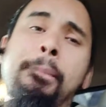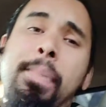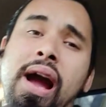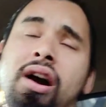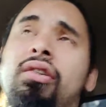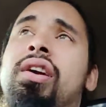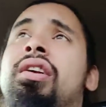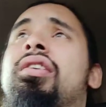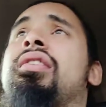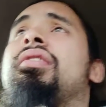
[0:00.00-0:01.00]

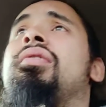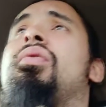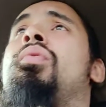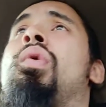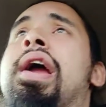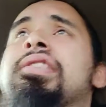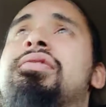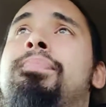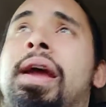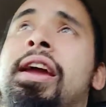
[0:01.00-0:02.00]
empowering way
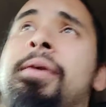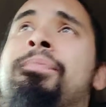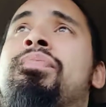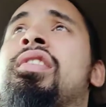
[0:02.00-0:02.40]
to be.